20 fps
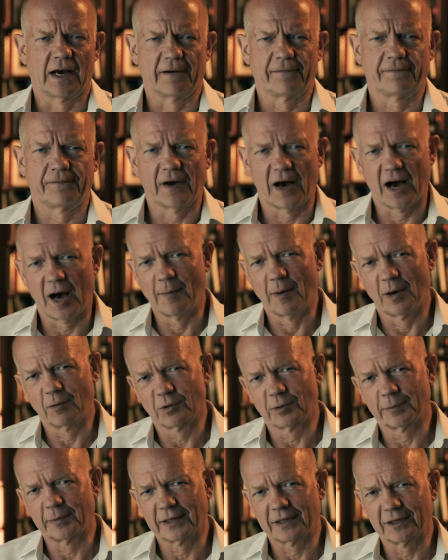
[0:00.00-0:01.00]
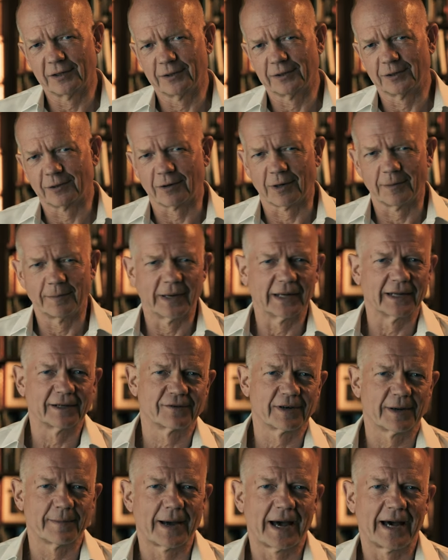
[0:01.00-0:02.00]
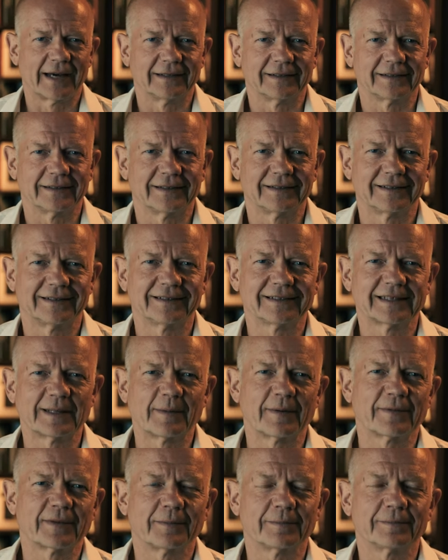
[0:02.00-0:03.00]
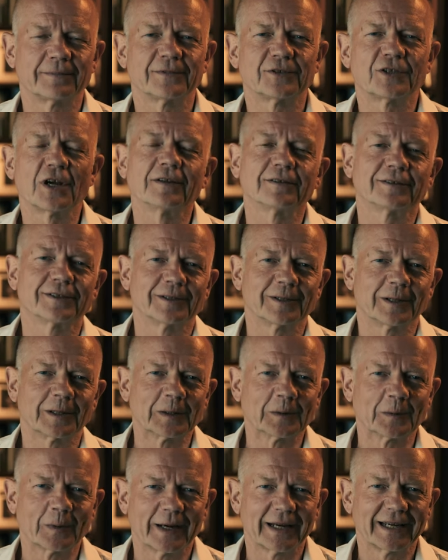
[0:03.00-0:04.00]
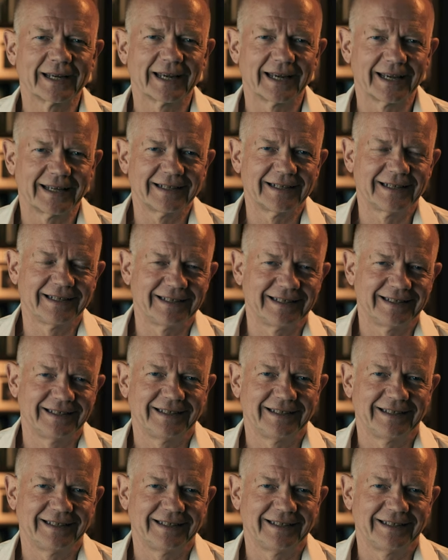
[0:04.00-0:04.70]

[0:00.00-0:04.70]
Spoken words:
A farmer would be good, or a military man, some of them chuntered on the way in.